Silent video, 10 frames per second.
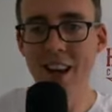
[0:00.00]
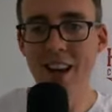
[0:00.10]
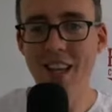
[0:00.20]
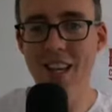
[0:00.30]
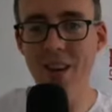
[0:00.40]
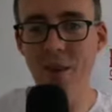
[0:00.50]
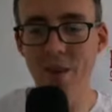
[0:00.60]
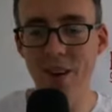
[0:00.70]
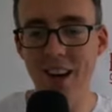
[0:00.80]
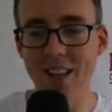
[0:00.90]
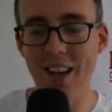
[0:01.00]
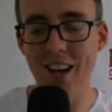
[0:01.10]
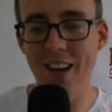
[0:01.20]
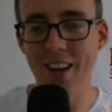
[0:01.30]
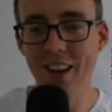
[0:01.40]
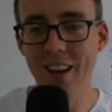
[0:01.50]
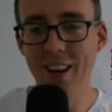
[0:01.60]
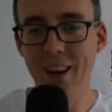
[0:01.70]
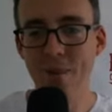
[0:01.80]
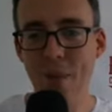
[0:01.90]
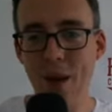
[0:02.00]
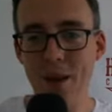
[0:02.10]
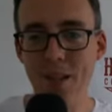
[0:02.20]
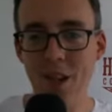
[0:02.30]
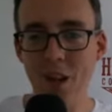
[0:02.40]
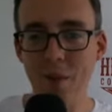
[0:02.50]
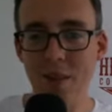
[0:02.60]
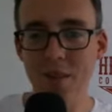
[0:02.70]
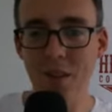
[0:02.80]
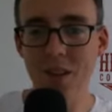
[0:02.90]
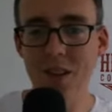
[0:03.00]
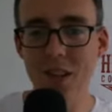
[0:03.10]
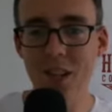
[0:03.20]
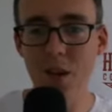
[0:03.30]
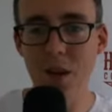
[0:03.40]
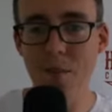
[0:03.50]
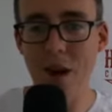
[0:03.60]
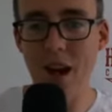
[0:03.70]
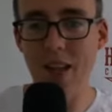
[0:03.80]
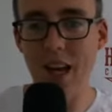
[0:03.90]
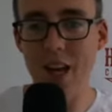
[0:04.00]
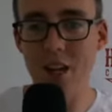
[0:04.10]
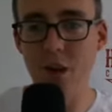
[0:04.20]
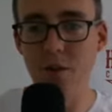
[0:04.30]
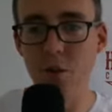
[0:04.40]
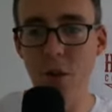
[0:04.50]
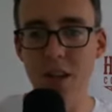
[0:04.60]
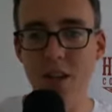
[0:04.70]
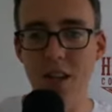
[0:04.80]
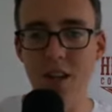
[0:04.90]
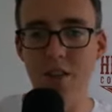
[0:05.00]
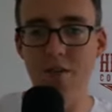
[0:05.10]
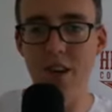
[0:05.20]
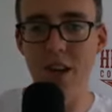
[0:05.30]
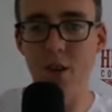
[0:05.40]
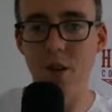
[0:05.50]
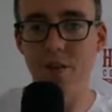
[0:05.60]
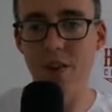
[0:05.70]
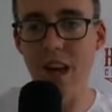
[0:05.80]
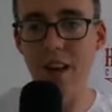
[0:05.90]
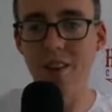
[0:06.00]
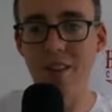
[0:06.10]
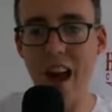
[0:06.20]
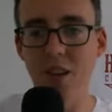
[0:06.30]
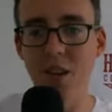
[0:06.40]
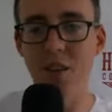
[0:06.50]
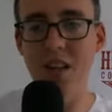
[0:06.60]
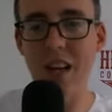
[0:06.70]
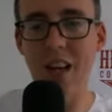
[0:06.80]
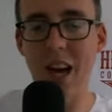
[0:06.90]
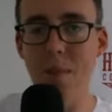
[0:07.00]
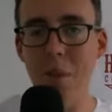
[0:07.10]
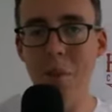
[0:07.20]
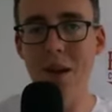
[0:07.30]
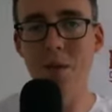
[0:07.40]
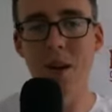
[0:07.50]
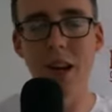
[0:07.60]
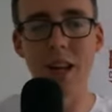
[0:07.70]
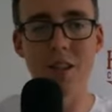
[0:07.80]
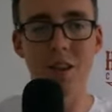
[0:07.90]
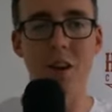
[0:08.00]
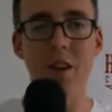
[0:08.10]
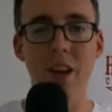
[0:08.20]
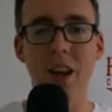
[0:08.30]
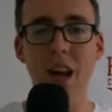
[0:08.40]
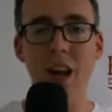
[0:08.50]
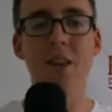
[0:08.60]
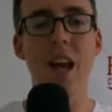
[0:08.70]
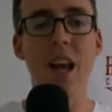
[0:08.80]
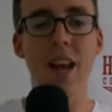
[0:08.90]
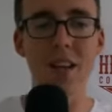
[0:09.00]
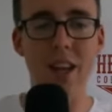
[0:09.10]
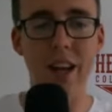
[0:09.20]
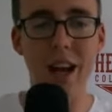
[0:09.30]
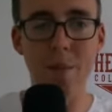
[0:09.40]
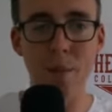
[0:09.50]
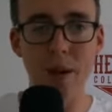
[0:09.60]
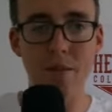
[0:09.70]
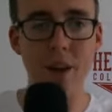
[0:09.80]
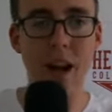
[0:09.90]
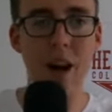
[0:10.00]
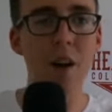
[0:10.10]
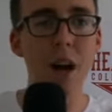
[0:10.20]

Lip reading: Someone writes on Periscope, after listening to you on the podcast, your voice doesn't fit your face. I don't know if that's a compliment or an insult. I'll take it as a compliment for now.